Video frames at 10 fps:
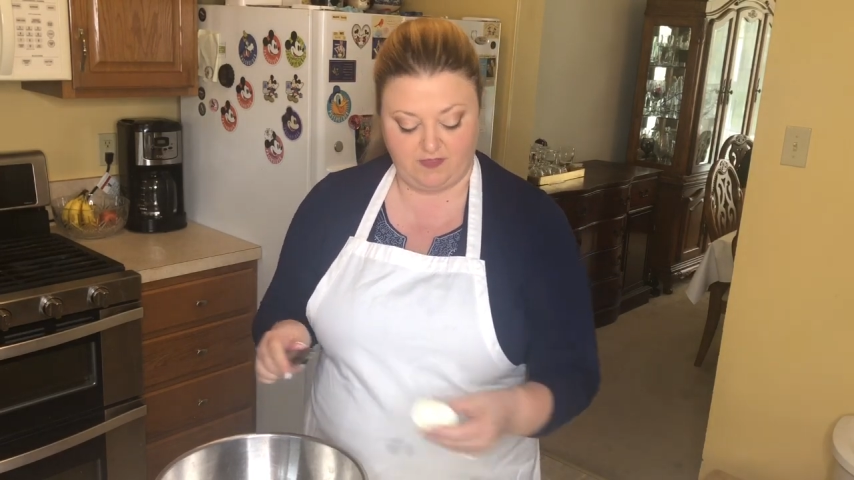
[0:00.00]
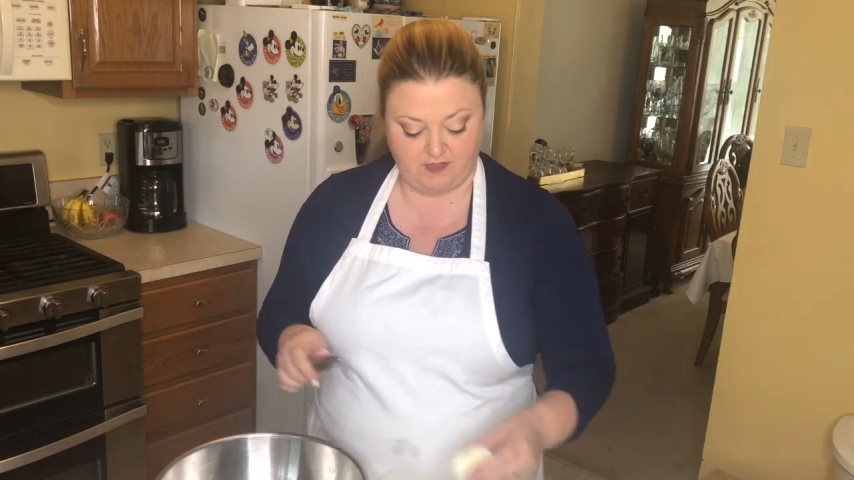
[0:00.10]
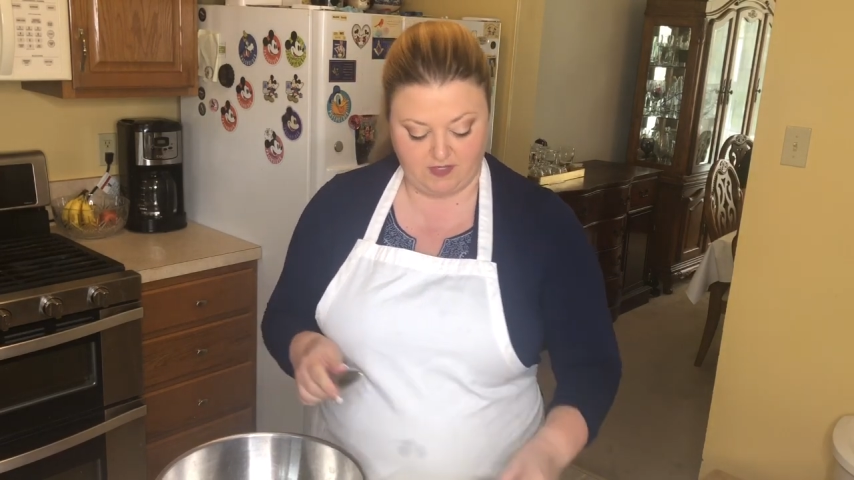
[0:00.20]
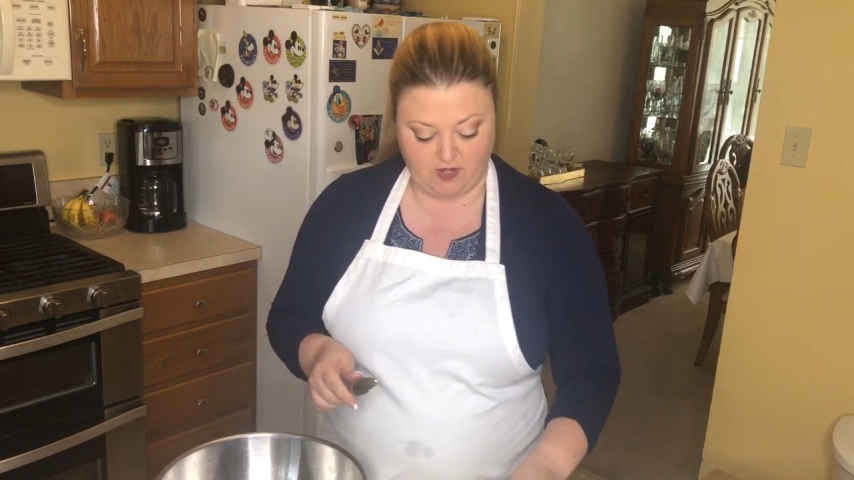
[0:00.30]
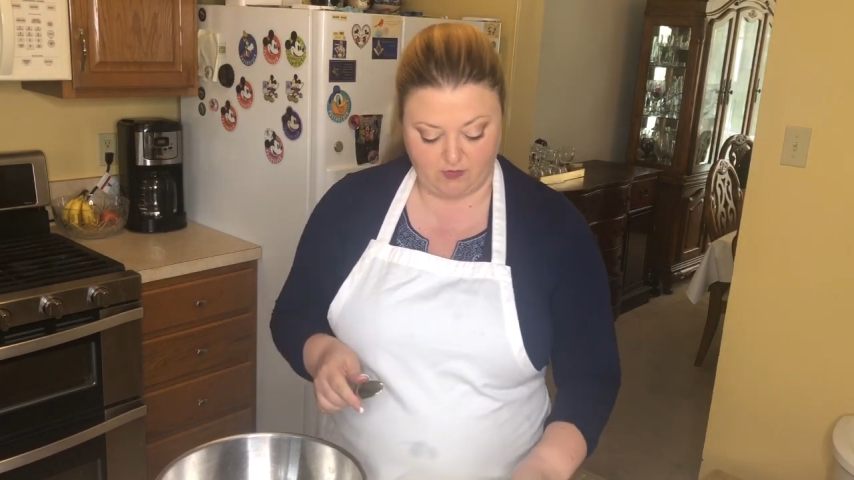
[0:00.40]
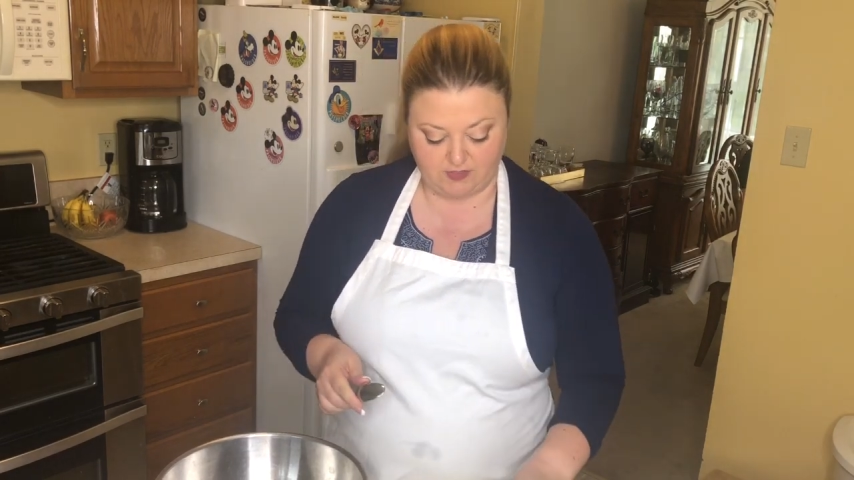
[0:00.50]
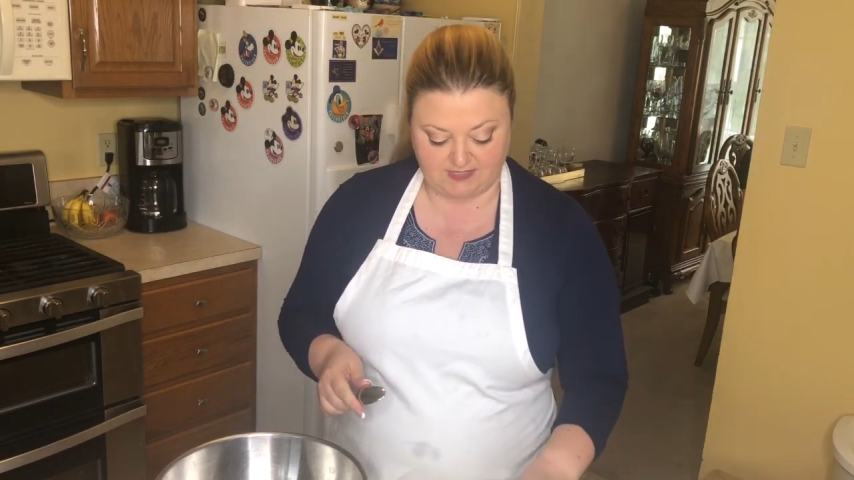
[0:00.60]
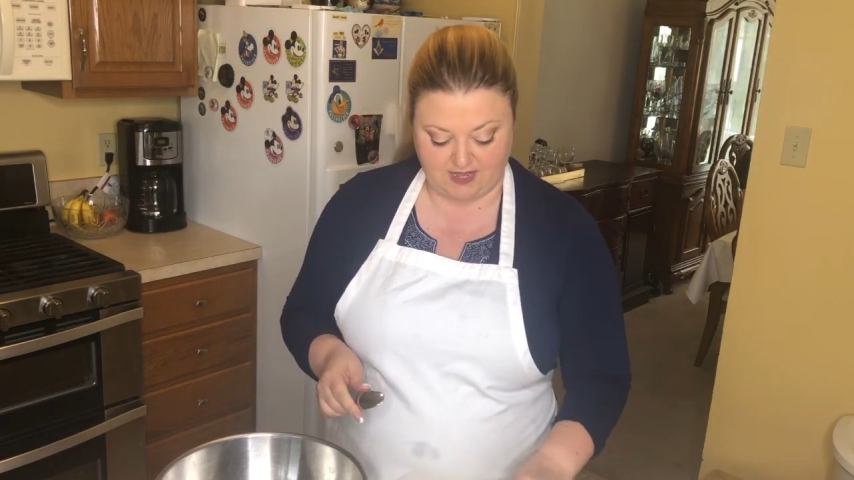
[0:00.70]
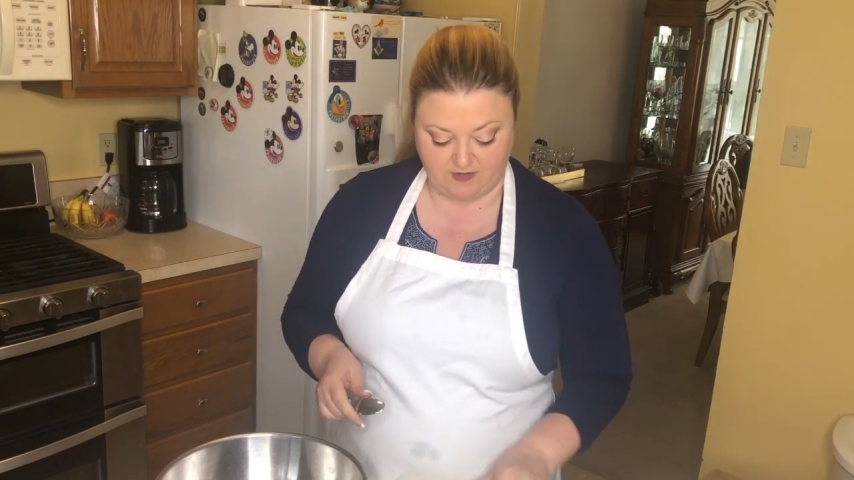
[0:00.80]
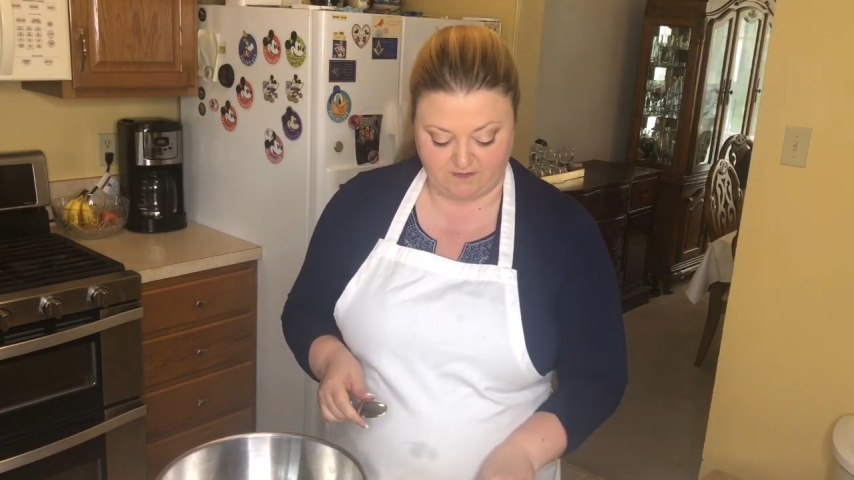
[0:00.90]
the yolks
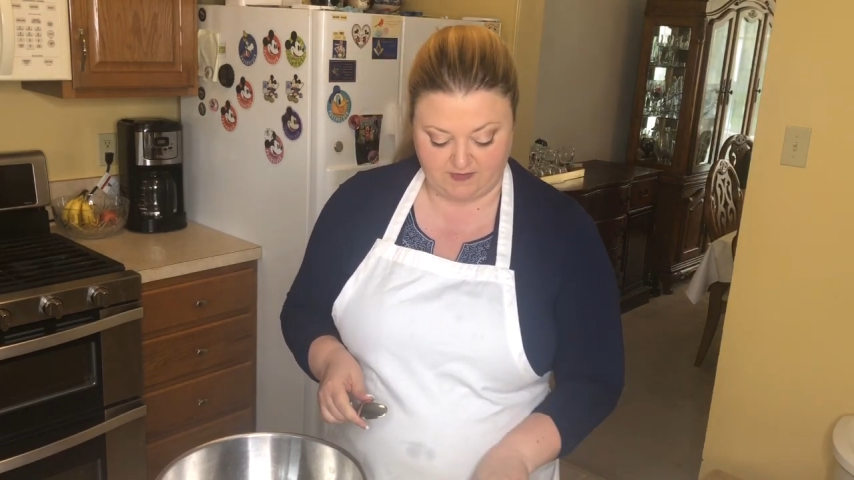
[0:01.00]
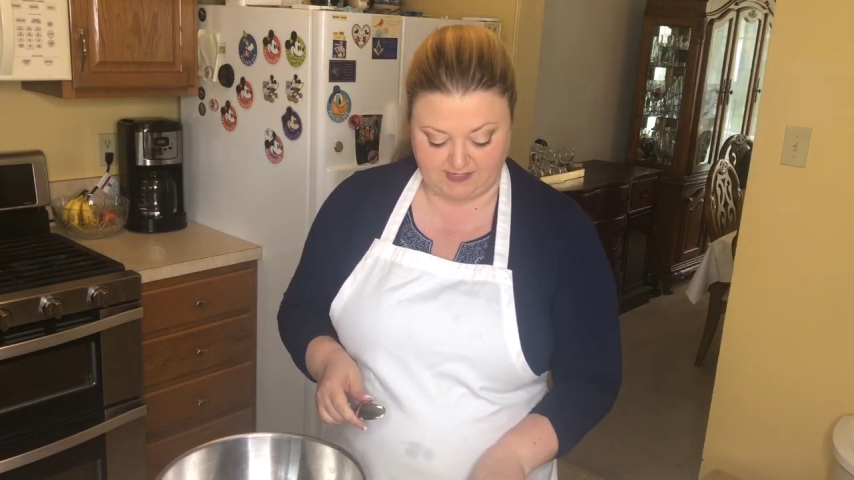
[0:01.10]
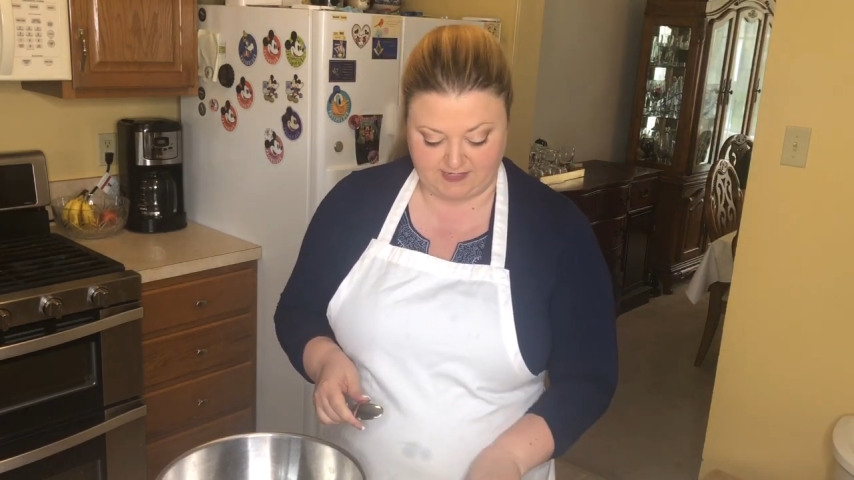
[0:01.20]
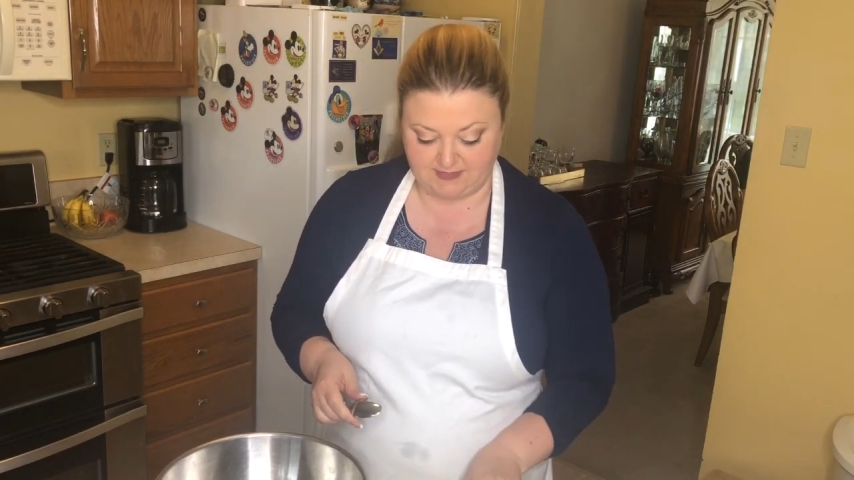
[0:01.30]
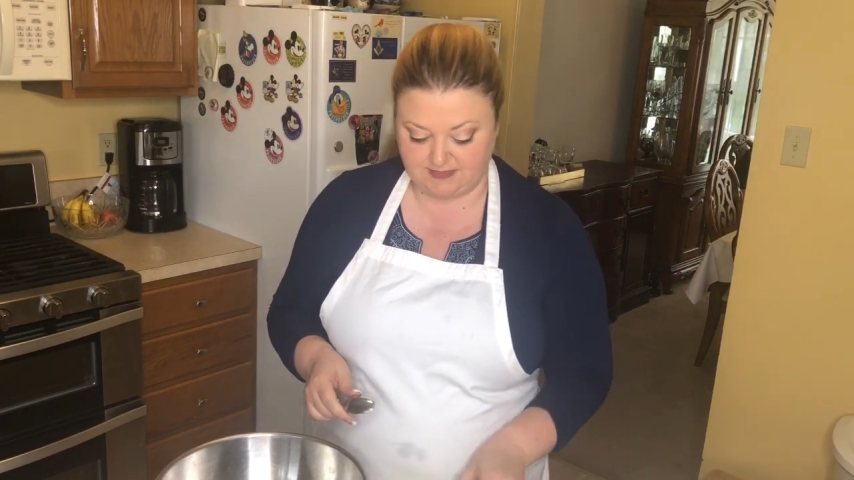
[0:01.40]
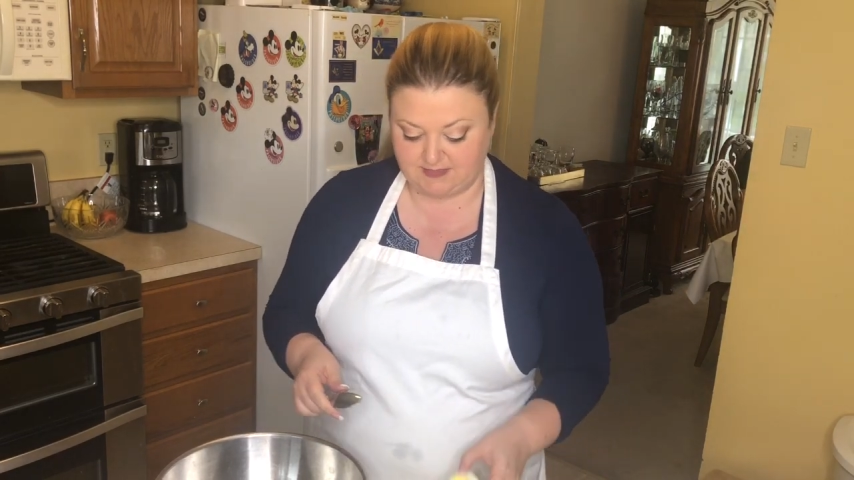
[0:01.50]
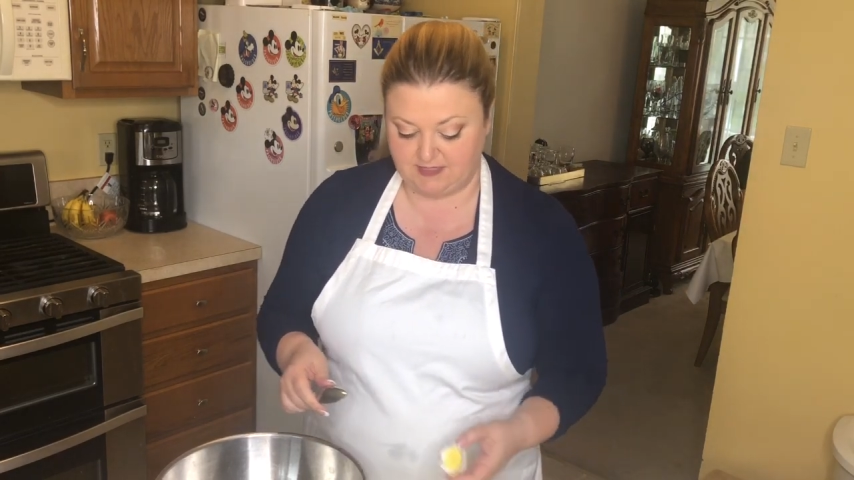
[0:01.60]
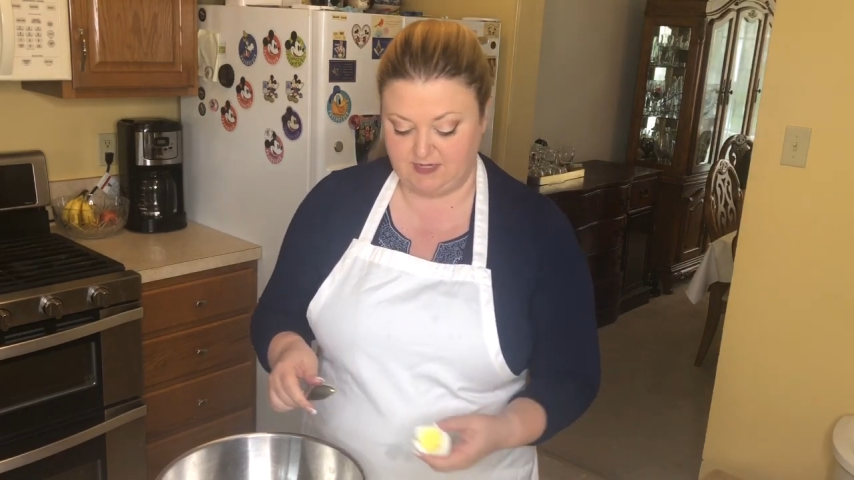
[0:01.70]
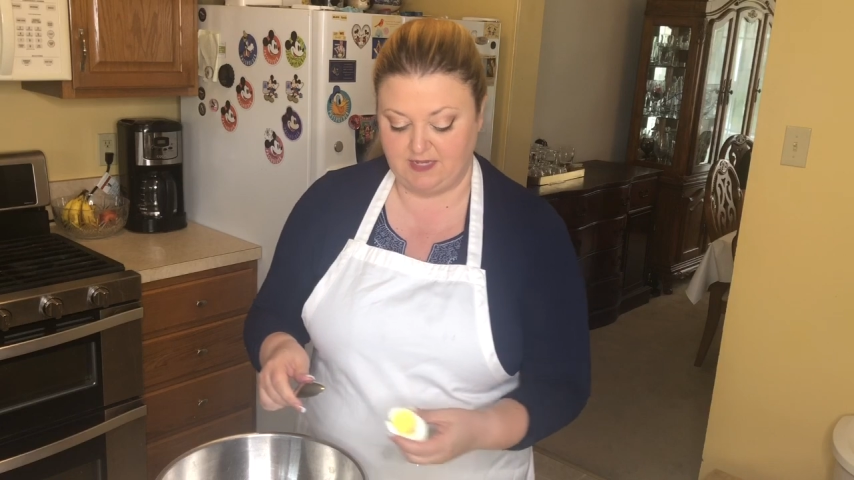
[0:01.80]
out of these